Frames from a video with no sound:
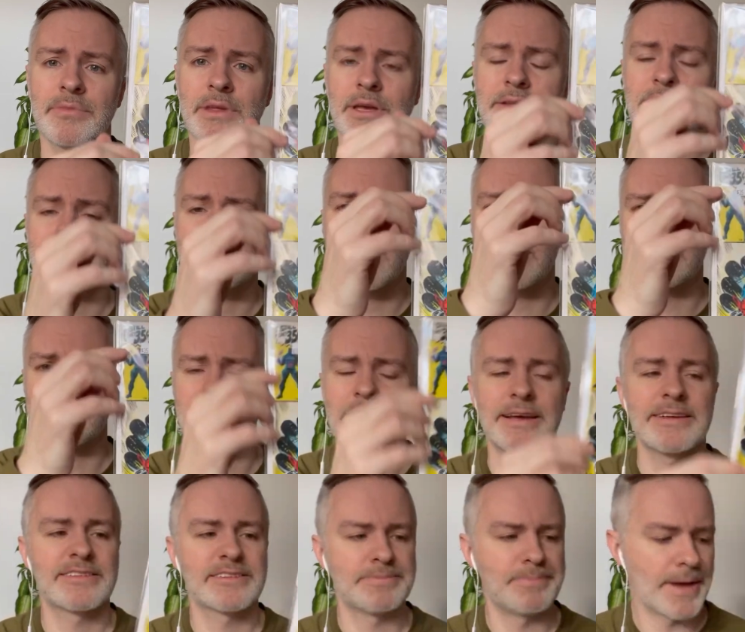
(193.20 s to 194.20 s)
It's got a
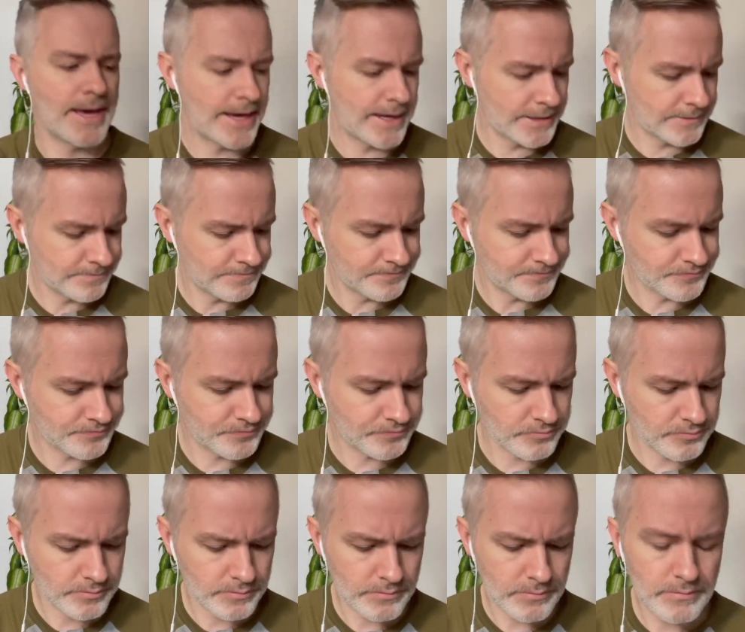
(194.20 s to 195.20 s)
nice spine.
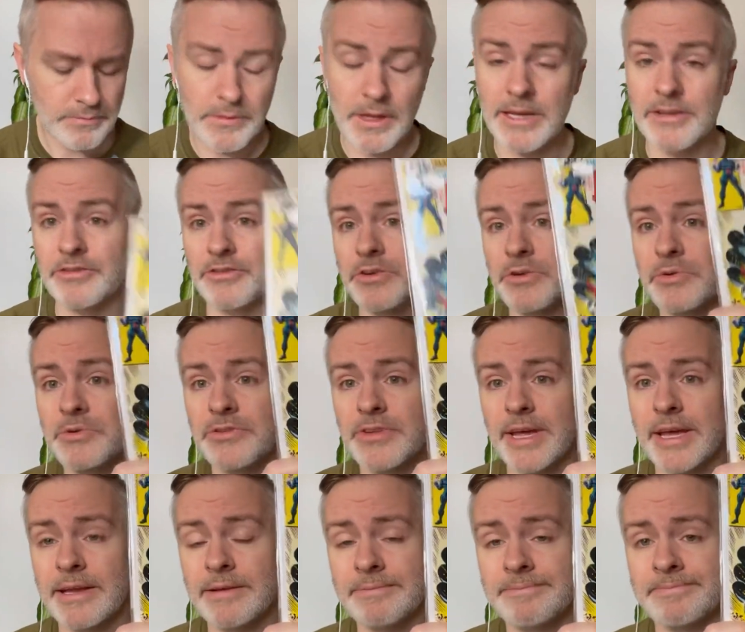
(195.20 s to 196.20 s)
It's a
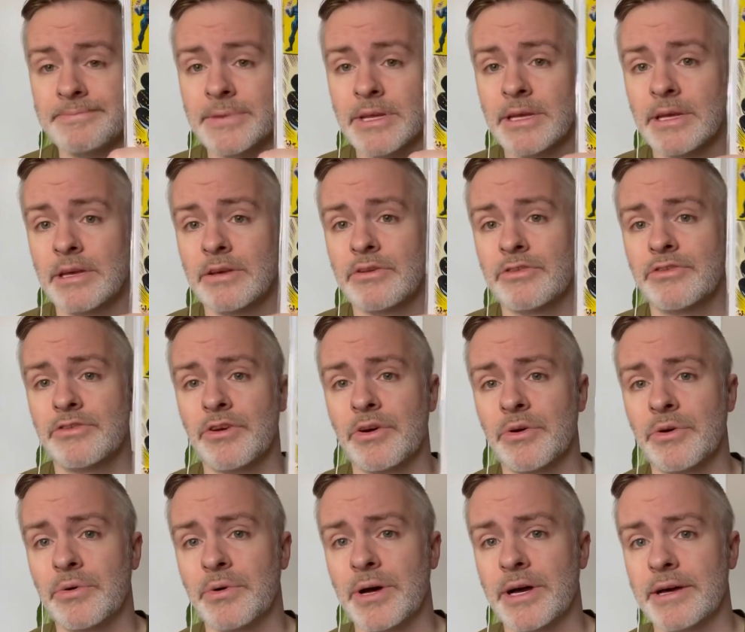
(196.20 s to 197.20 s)
newsstand.
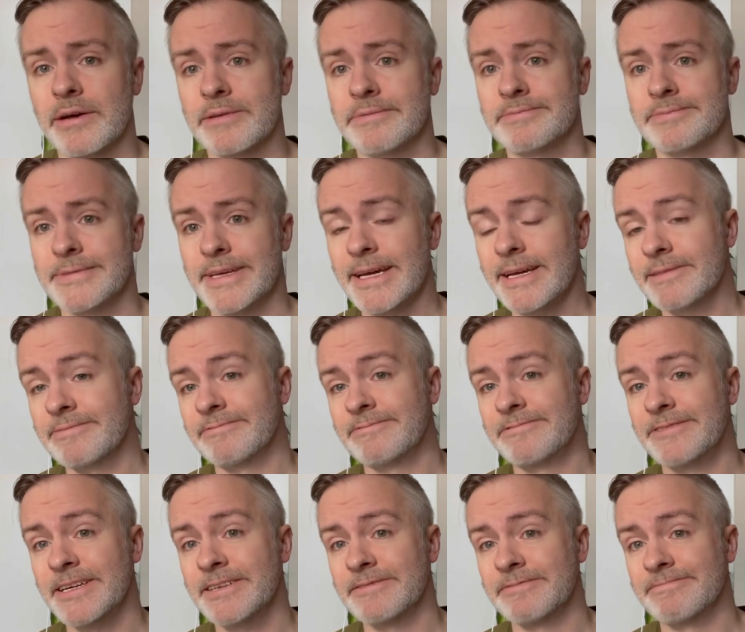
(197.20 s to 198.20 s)
So, yeah,
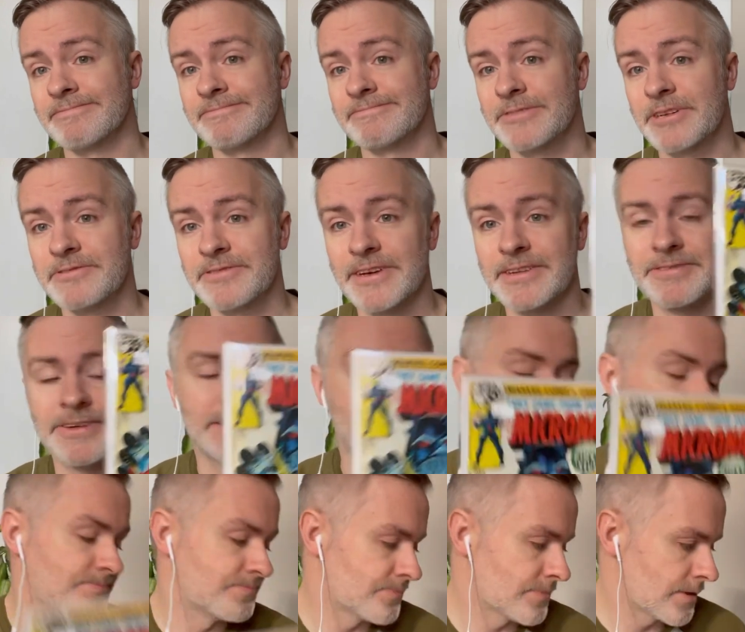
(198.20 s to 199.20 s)
fun.
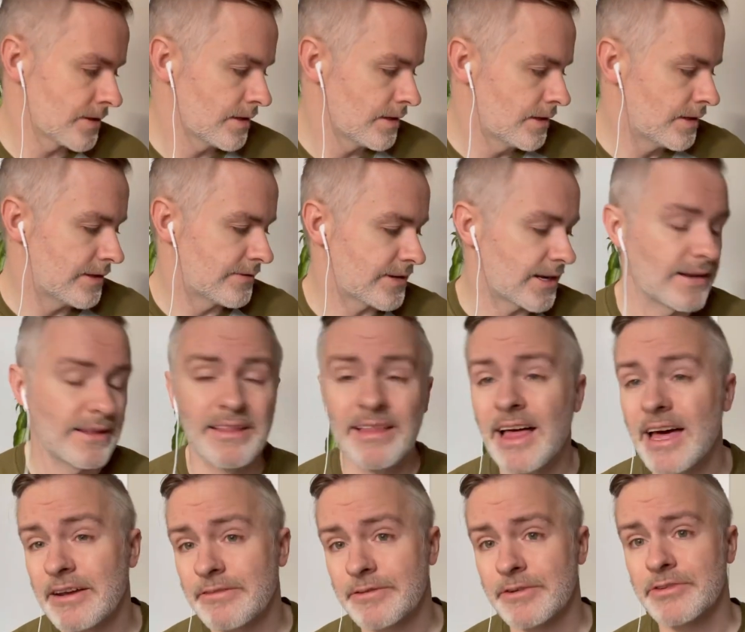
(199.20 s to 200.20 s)
It's got a
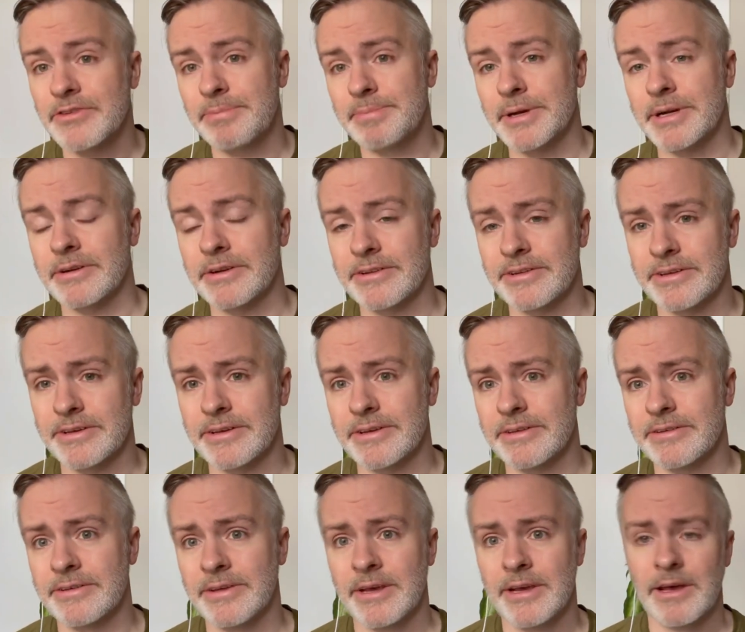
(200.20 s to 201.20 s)
lot of first
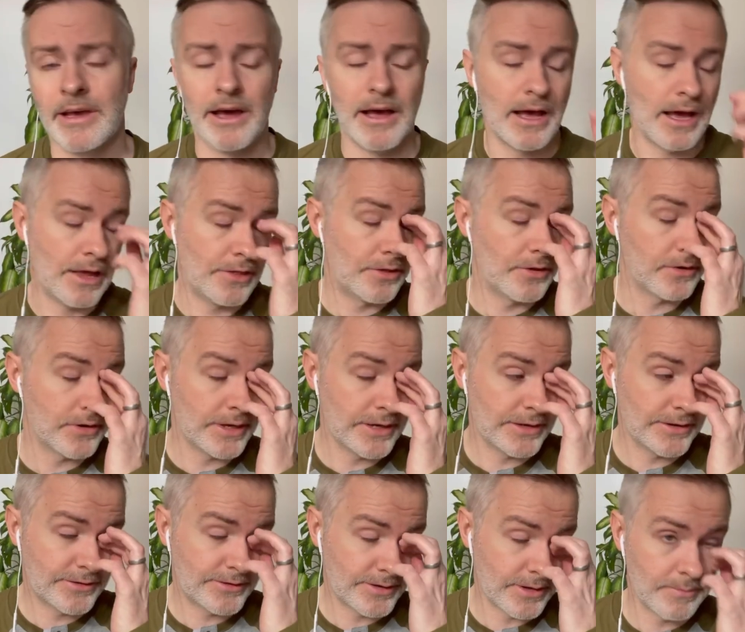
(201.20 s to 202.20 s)
appearances. There
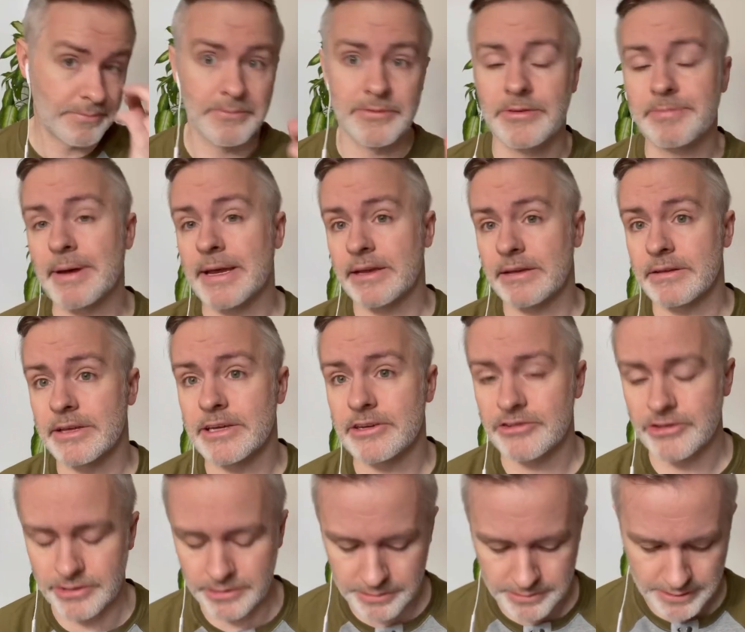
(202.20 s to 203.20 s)
is some
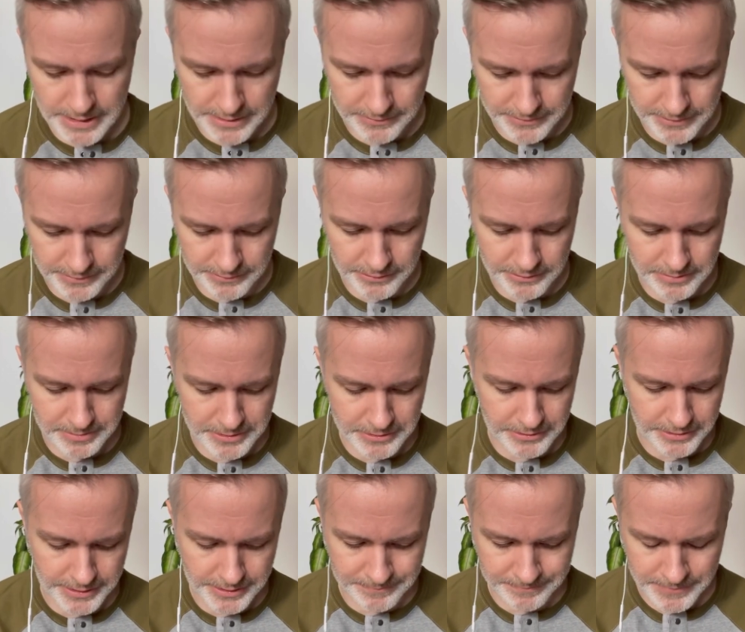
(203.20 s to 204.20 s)
speculation out there in the
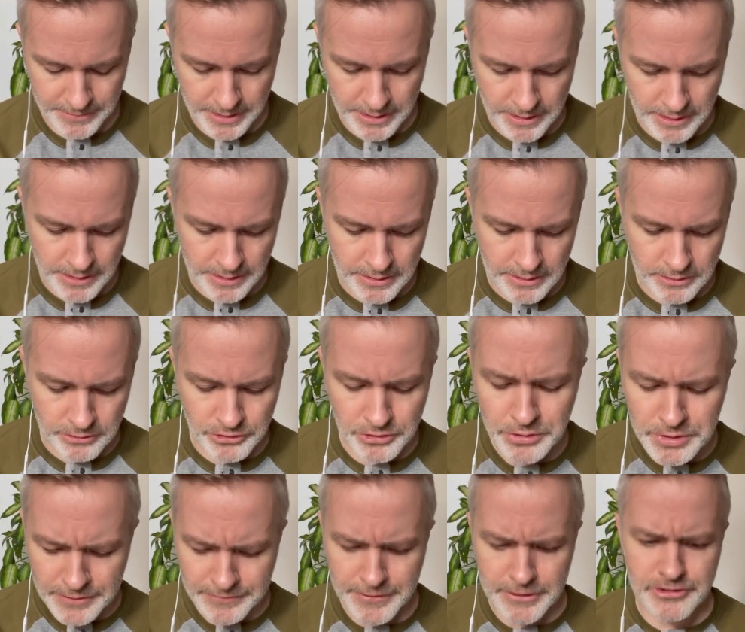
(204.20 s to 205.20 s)
community. Two
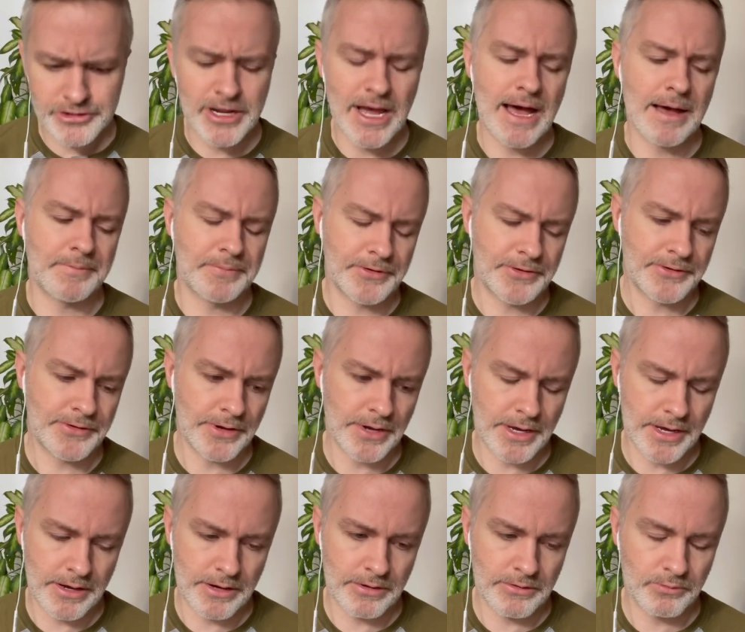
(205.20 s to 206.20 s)
different shops
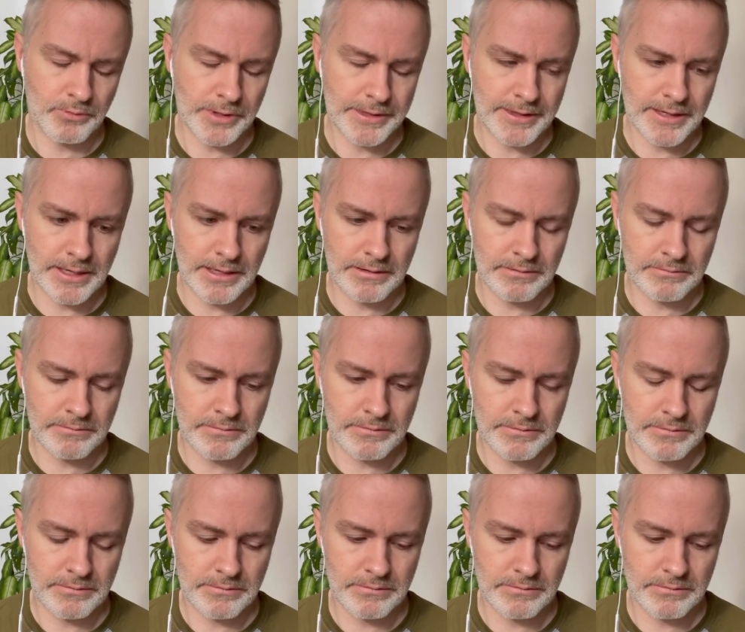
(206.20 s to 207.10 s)
within